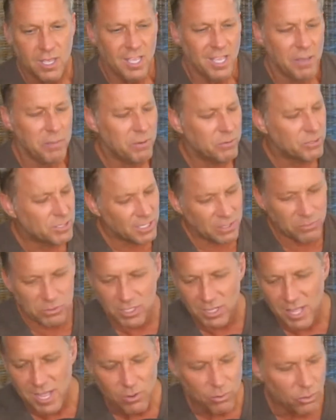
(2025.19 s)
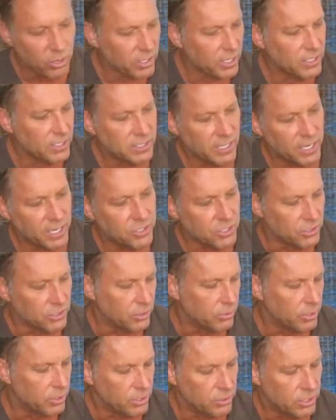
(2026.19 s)
I mean, it was it was a lot of organization.
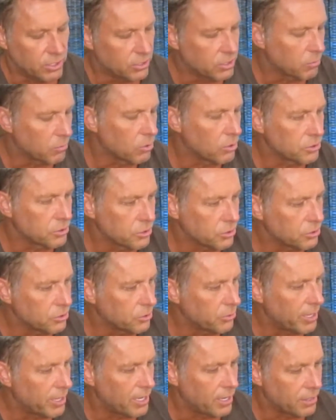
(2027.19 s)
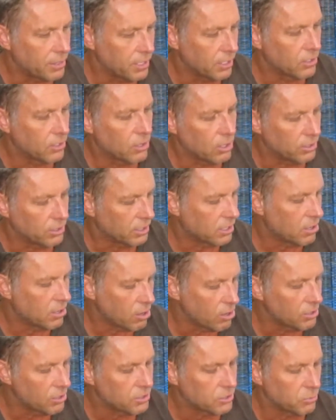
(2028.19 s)
You you did commercials. You had a thing called
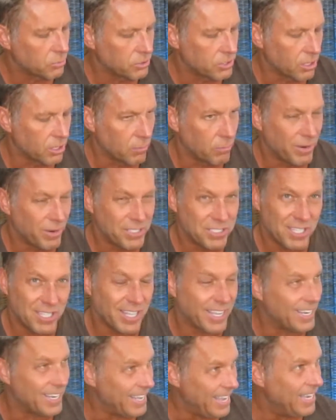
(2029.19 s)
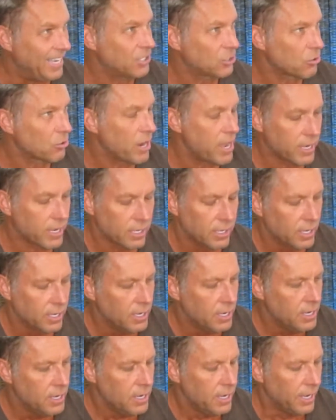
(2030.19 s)
carts, which are basically like an eight track,
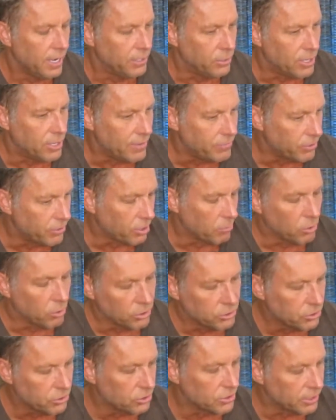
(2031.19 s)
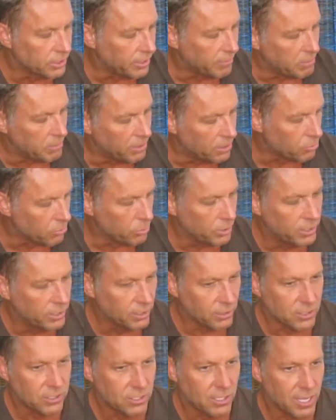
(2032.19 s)
and you'd have your commercials, and it'd be three
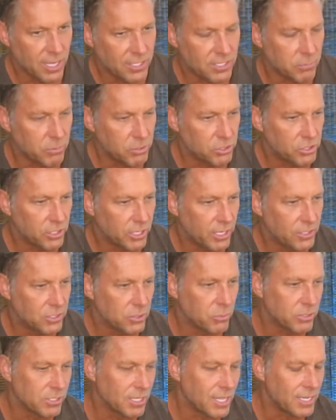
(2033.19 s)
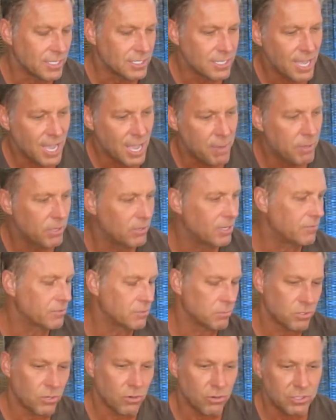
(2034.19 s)
little slots of machines. So it was a lot of timing. You'd have
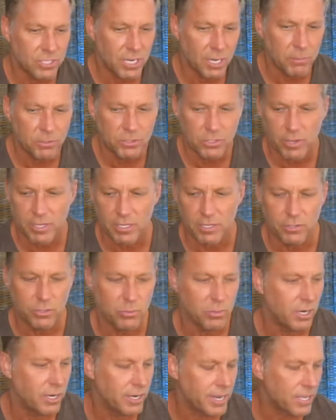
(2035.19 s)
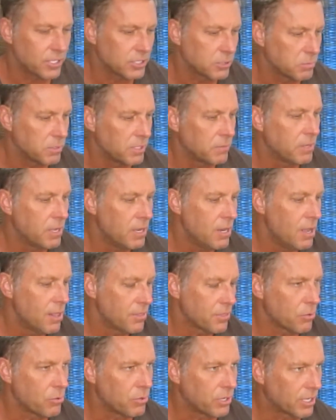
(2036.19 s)
some turntables. You had to do an announcement,
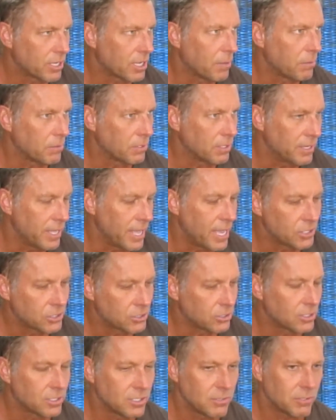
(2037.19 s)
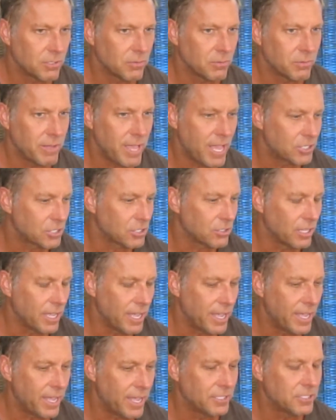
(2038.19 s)
throw in a couple of national national
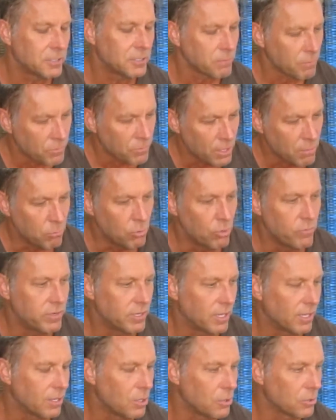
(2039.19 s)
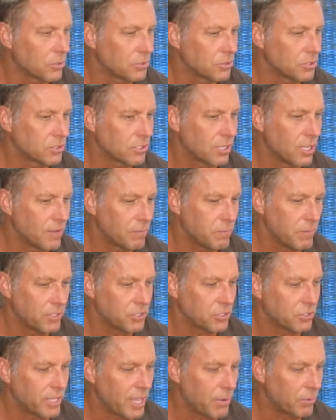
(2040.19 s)
ads, move into local stuff, make
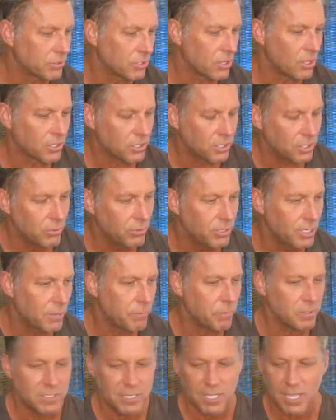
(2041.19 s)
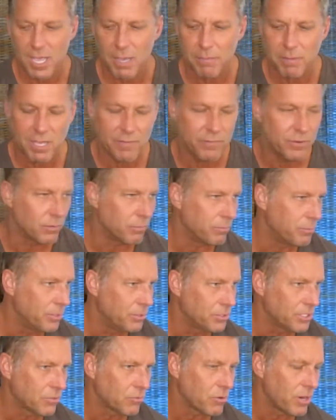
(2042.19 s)
sure that was all queued up in time to have your
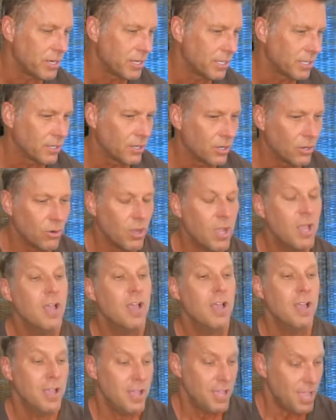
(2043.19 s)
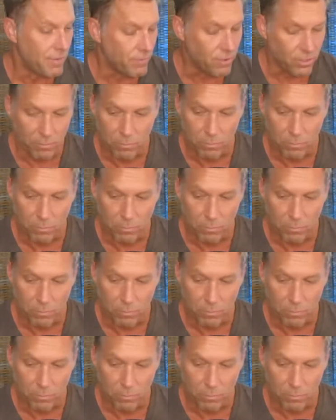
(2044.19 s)
music ready to go, have all the